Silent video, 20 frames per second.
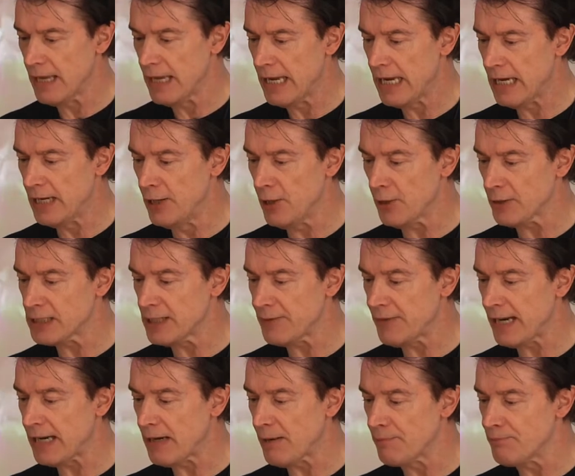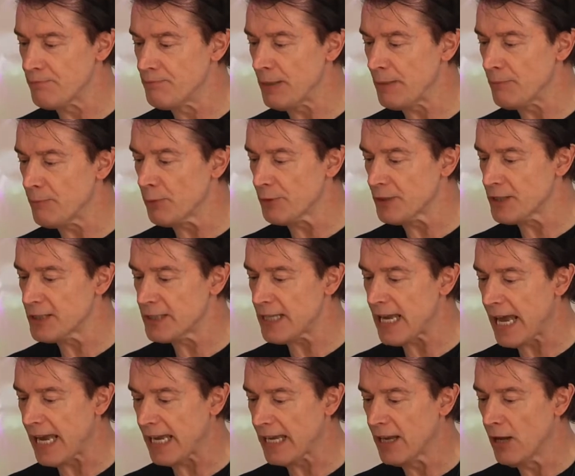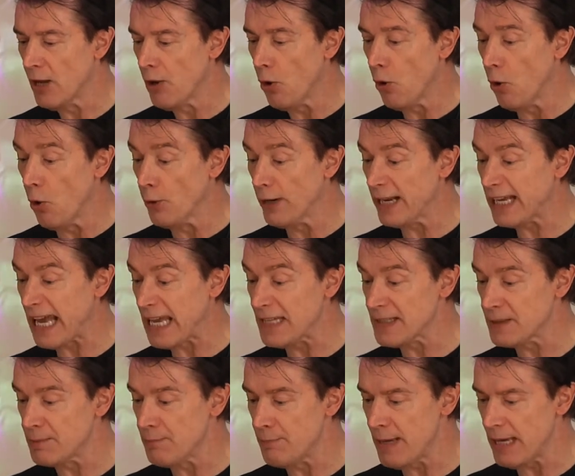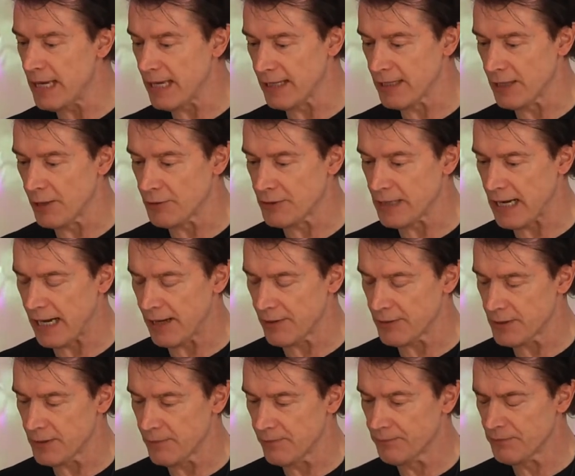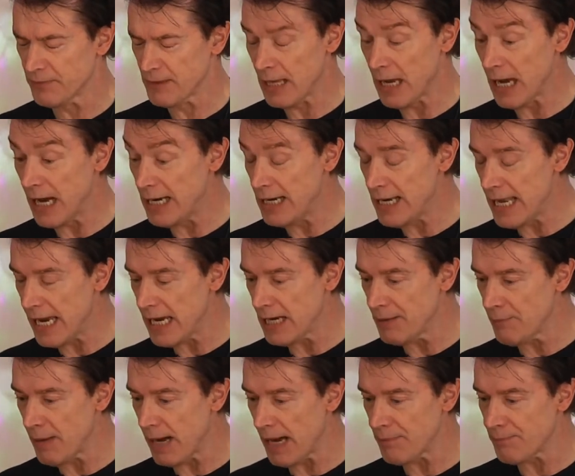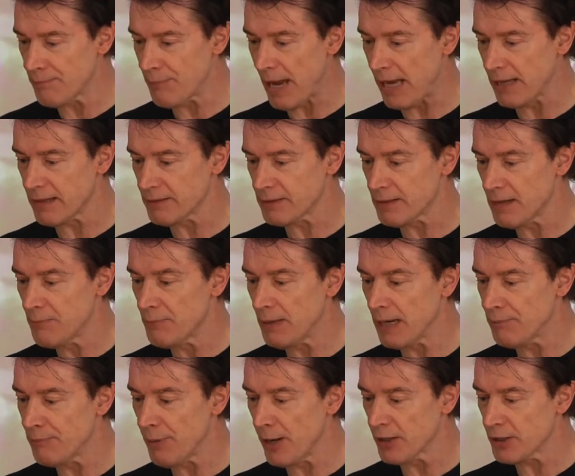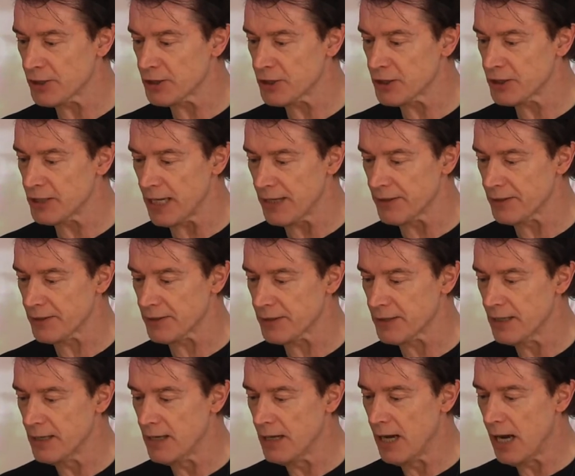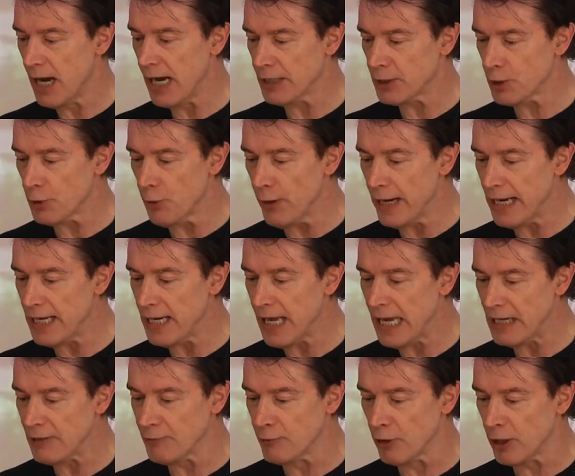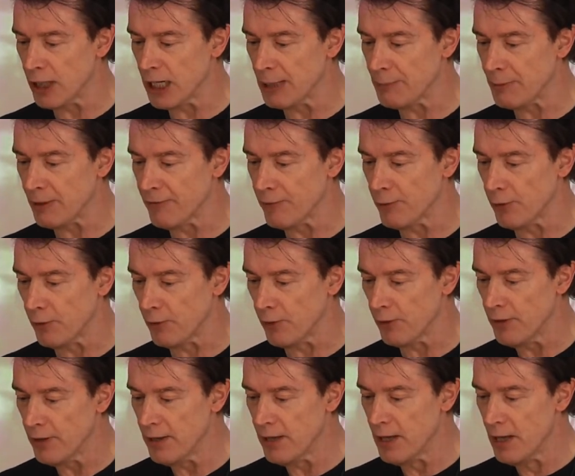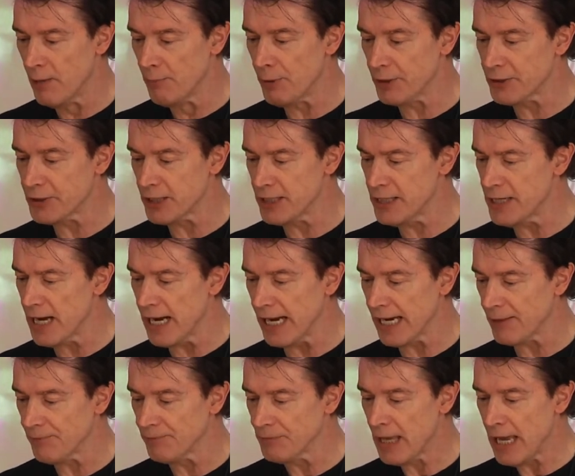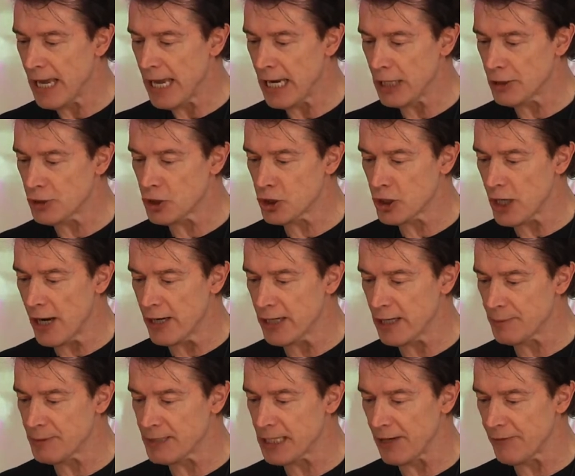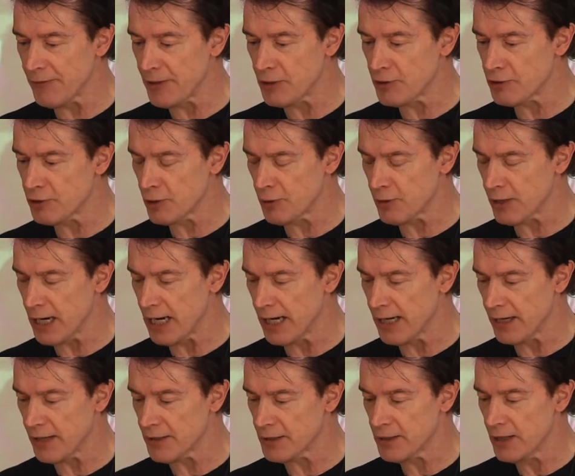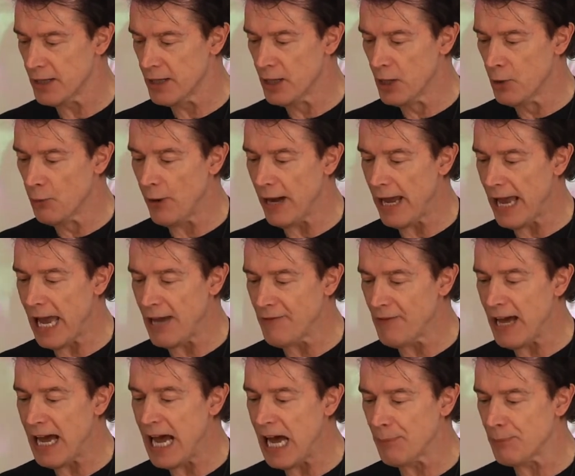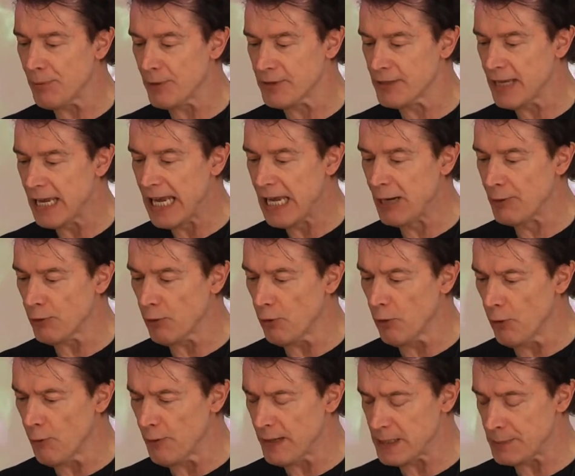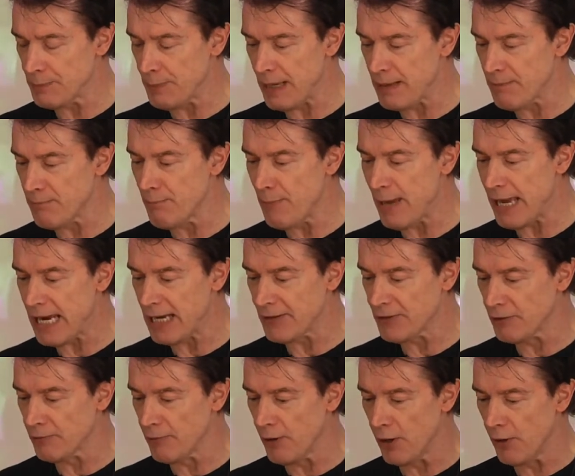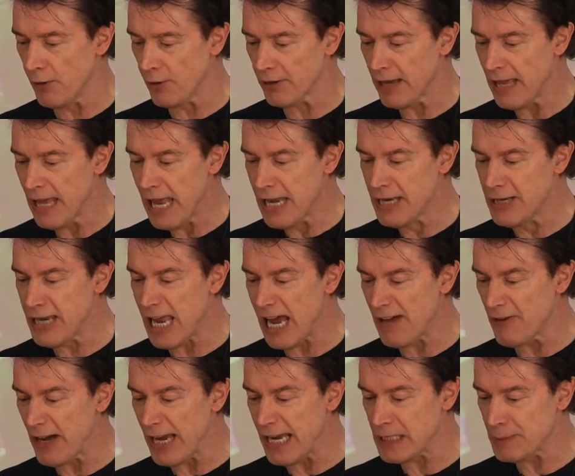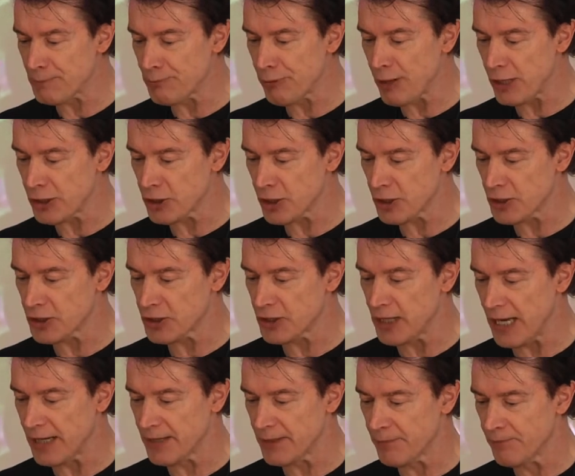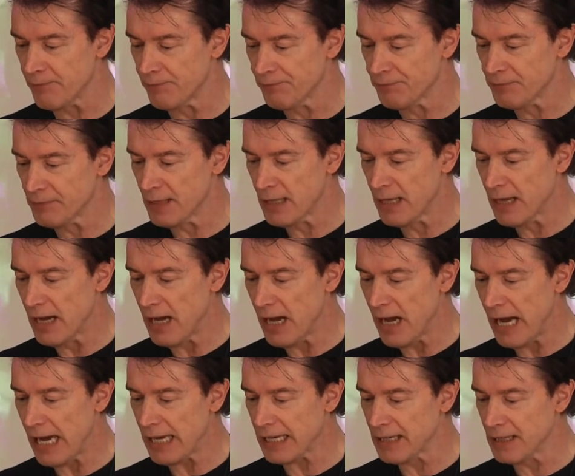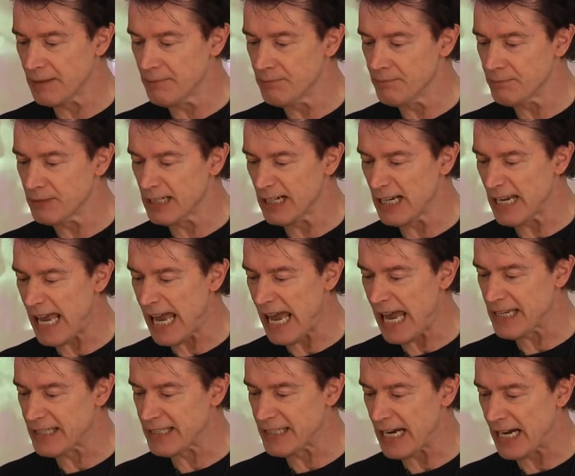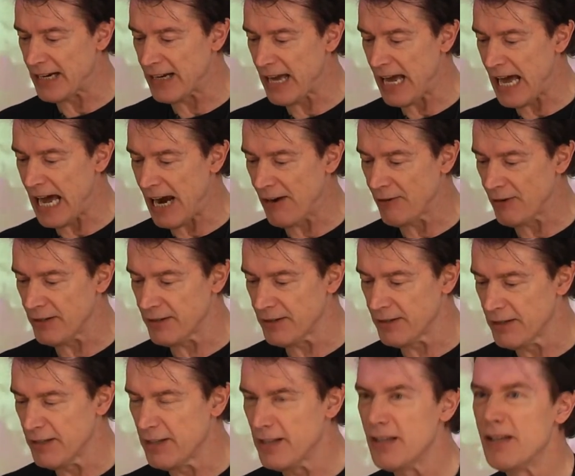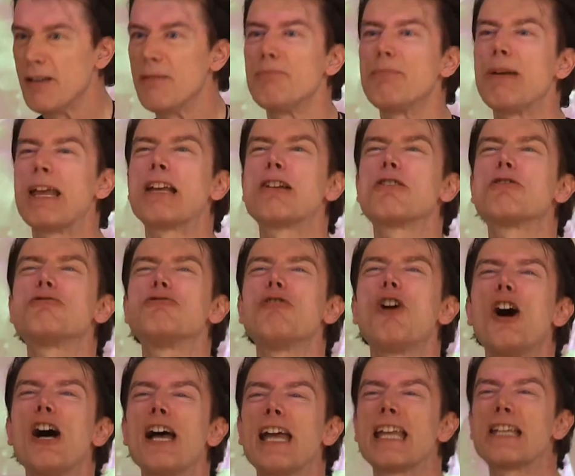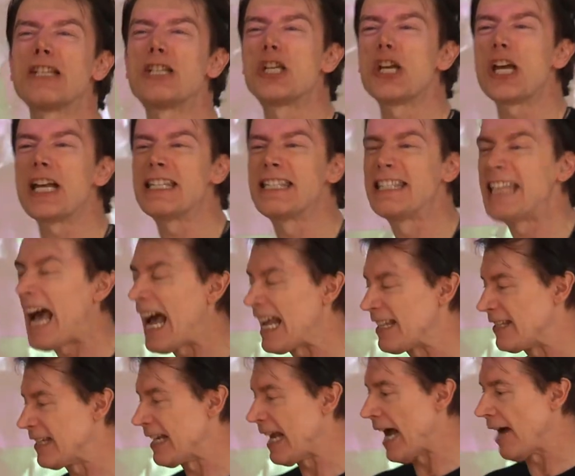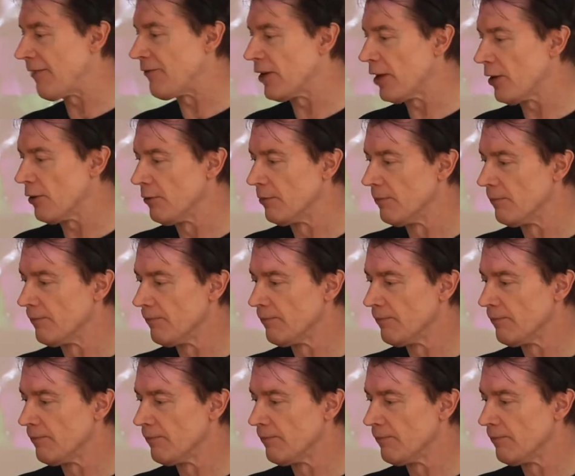He looked as if he had a bit more to say, all against me, no doubt. I lay in my bed, my bunk, stunned. I'd quite liked Roy before, but tonight he'd shown himself in his true colours. Whatever happened, it would always be me in the wrong, never his precious son. I glared down at Aaron. "Been crying to your daddy, have you?"